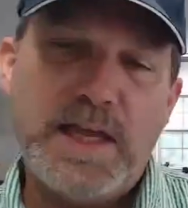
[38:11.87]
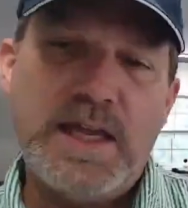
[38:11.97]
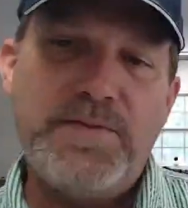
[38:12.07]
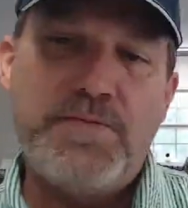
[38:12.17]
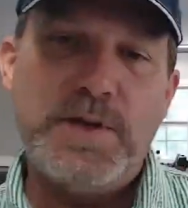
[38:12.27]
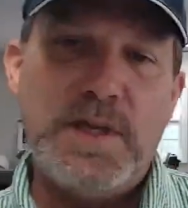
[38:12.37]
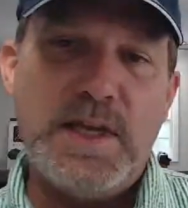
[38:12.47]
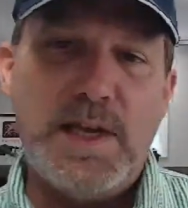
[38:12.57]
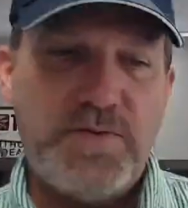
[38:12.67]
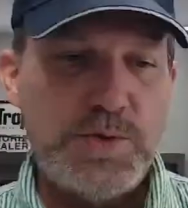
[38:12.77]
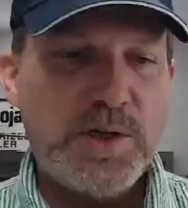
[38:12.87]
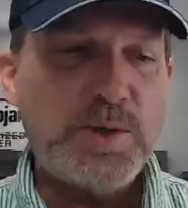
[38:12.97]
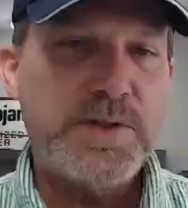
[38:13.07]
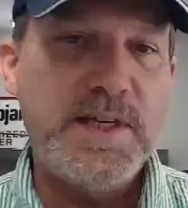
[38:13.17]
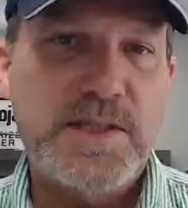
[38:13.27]
if, if you don't
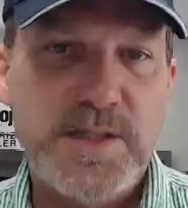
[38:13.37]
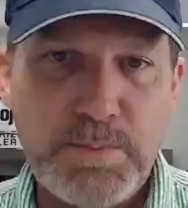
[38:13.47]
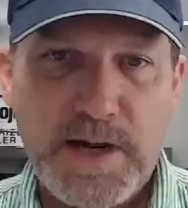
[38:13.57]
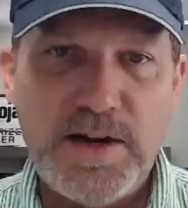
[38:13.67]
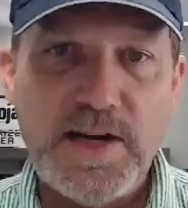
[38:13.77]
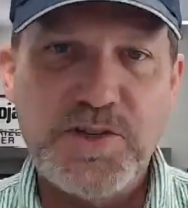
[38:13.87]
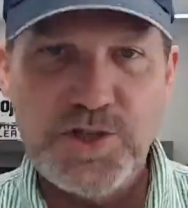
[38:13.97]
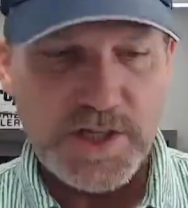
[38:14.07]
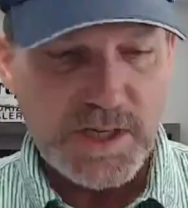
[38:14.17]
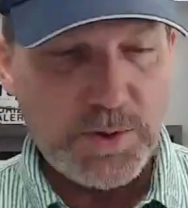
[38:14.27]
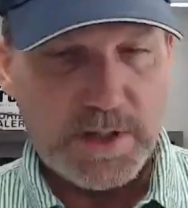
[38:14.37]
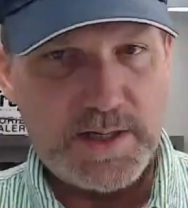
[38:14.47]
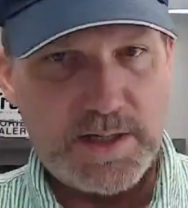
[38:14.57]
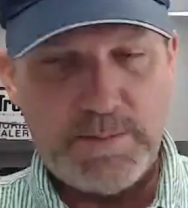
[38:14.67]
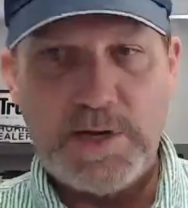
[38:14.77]
think it's a bearing, generally
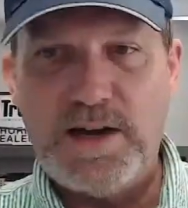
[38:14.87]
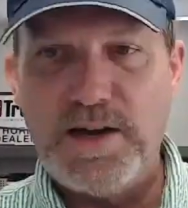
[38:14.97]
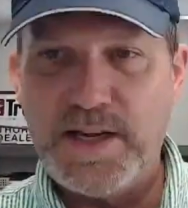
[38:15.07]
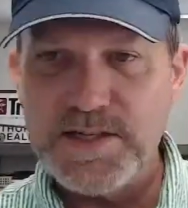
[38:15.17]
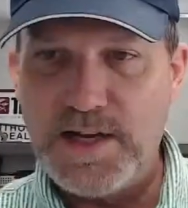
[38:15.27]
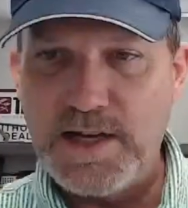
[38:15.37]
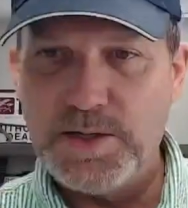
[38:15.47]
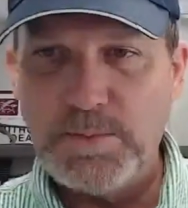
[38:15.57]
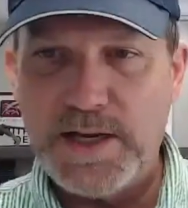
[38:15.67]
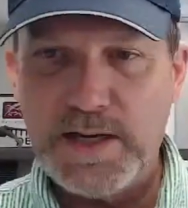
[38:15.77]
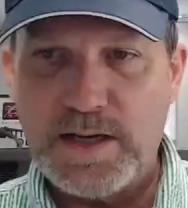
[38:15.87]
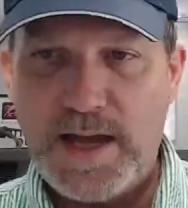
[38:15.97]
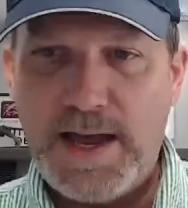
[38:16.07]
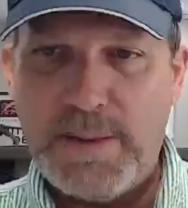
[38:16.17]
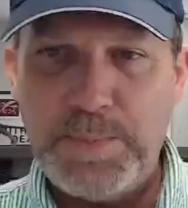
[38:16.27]
a bearing is not going to make a
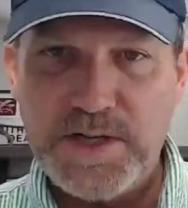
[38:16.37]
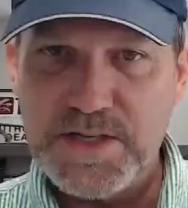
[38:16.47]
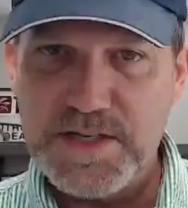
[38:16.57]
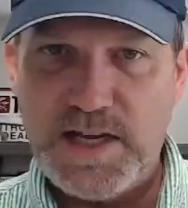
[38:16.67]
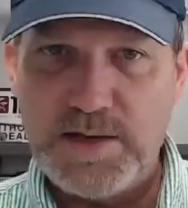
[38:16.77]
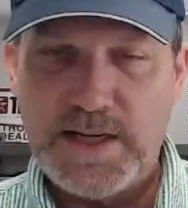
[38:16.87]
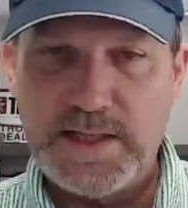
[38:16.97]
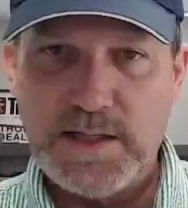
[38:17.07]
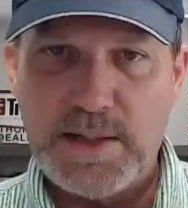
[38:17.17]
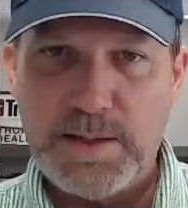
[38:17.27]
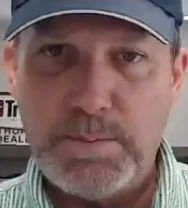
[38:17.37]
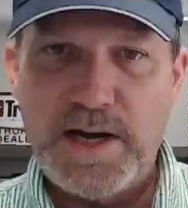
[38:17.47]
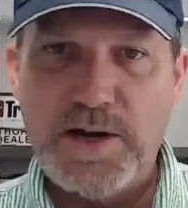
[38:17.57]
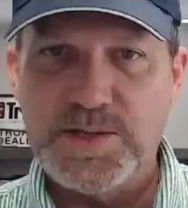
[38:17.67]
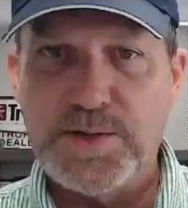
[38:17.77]
high pitched sound like that. A
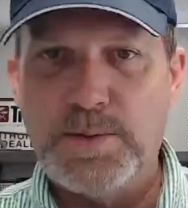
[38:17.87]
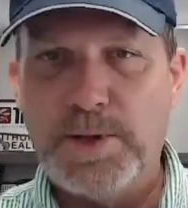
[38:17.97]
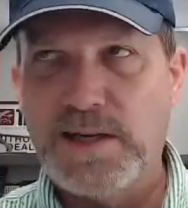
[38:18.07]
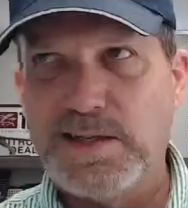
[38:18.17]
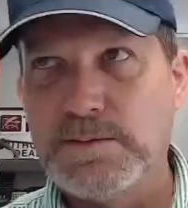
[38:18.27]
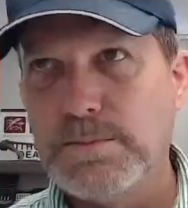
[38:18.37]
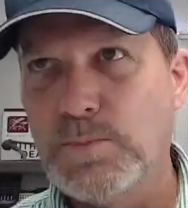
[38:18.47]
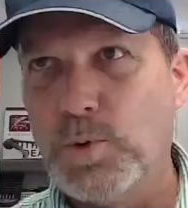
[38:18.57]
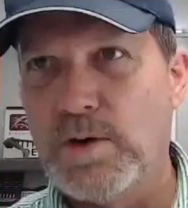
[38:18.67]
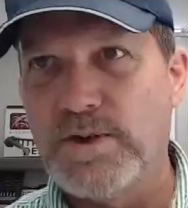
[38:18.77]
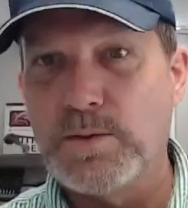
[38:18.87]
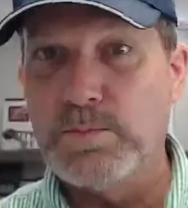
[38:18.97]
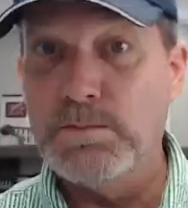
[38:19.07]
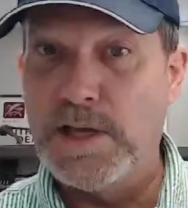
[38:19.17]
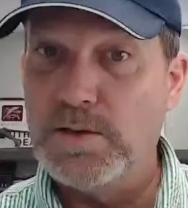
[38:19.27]
bearing is going to make more of a
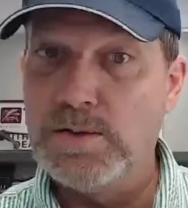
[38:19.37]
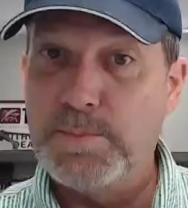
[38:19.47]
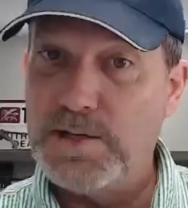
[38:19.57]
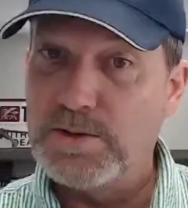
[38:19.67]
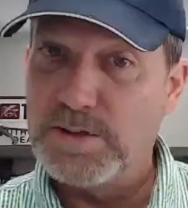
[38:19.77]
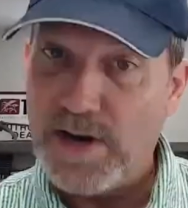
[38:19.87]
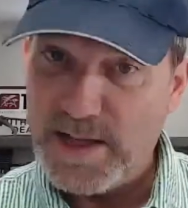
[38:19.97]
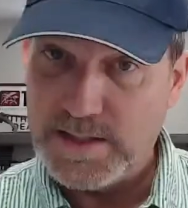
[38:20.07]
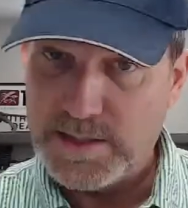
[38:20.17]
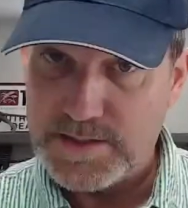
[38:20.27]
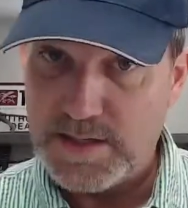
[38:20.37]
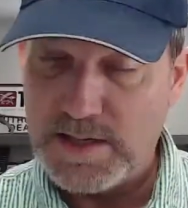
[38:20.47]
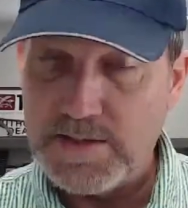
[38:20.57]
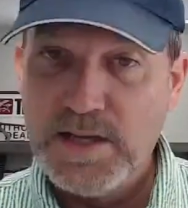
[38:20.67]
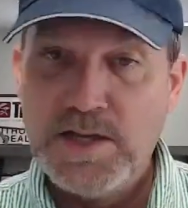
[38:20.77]
metal to metal grinding sound.
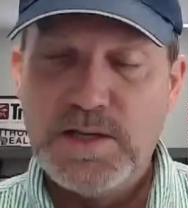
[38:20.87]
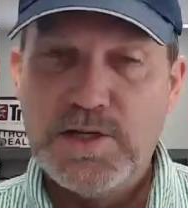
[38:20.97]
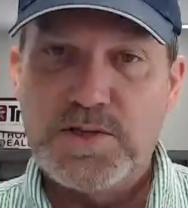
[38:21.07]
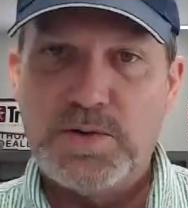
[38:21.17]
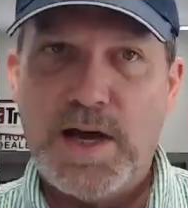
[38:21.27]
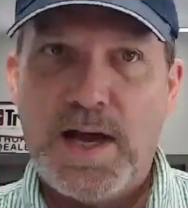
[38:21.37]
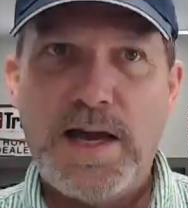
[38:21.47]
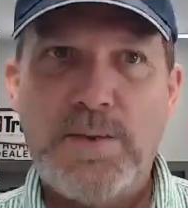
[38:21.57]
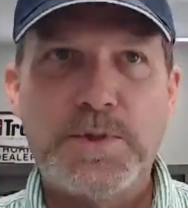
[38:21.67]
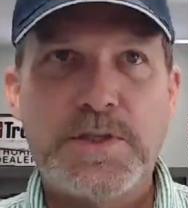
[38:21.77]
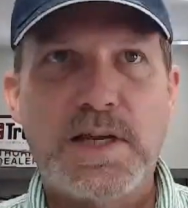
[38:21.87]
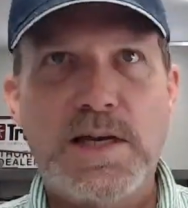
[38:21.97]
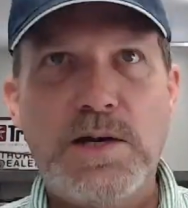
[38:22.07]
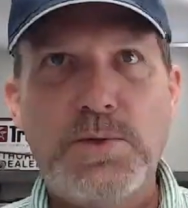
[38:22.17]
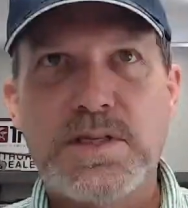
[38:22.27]
So I would I
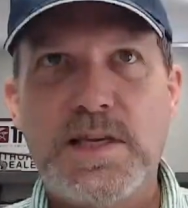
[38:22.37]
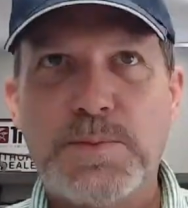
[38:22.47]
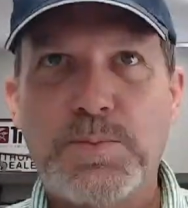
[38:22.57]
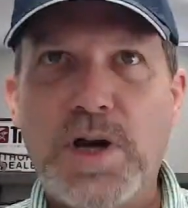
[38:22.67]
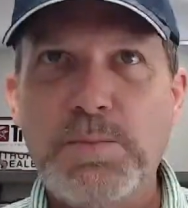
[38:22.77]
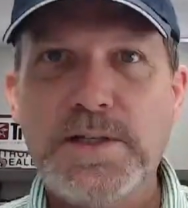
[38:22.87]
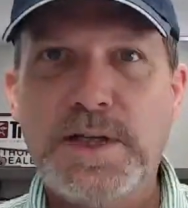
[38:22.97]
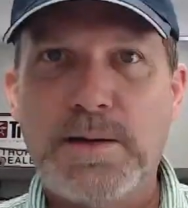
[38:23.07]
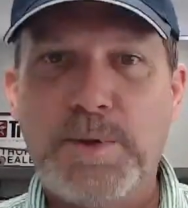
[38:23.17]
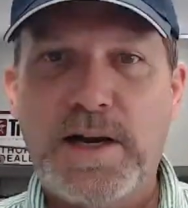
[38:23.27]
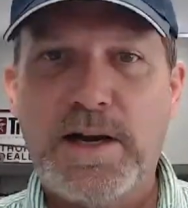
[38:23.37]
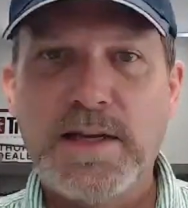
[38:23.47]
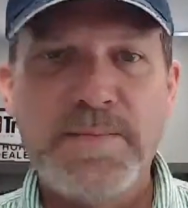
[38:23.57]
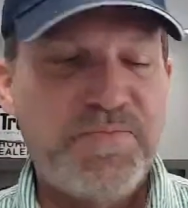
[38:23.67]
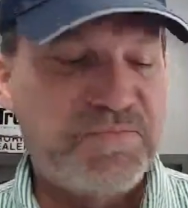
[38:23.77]
would say it's probably not a bearing.
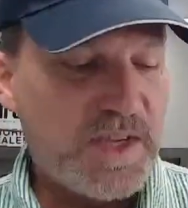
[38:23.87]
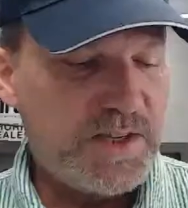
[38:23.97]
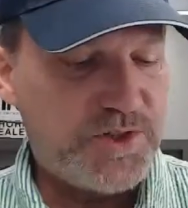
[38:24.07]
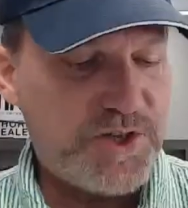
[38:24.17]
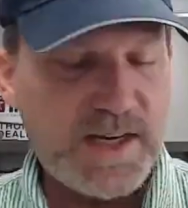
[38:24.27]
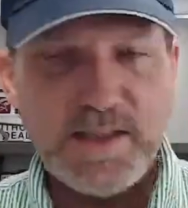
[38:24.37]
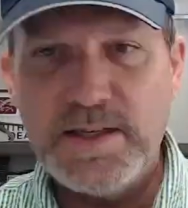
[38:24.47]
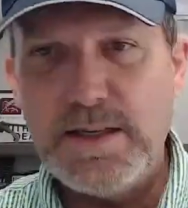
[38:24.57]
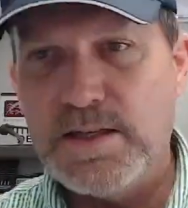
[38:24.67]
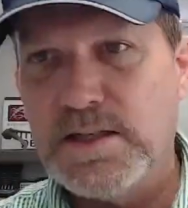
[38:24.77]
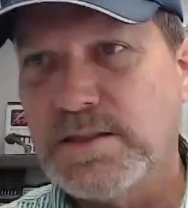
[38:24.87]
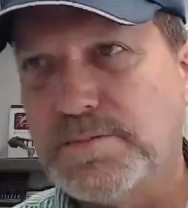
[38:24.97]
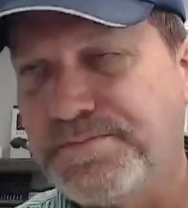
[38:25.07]
Check the uh,